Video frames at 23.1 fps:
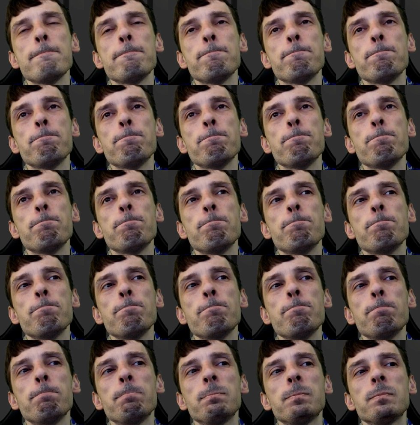
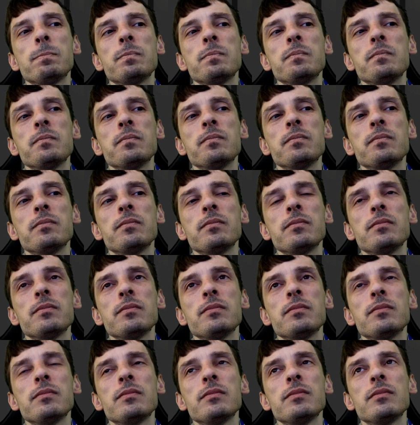
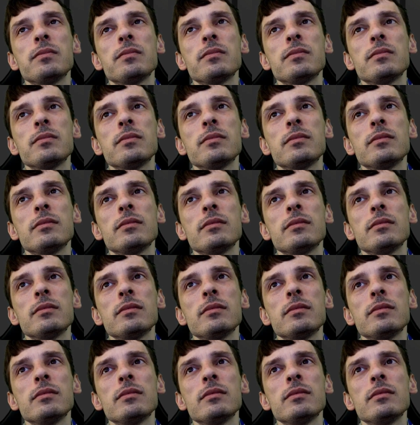
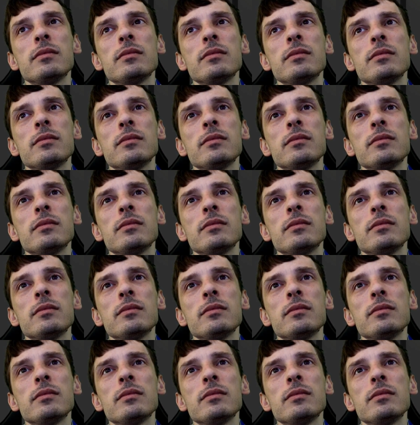(no one is talking)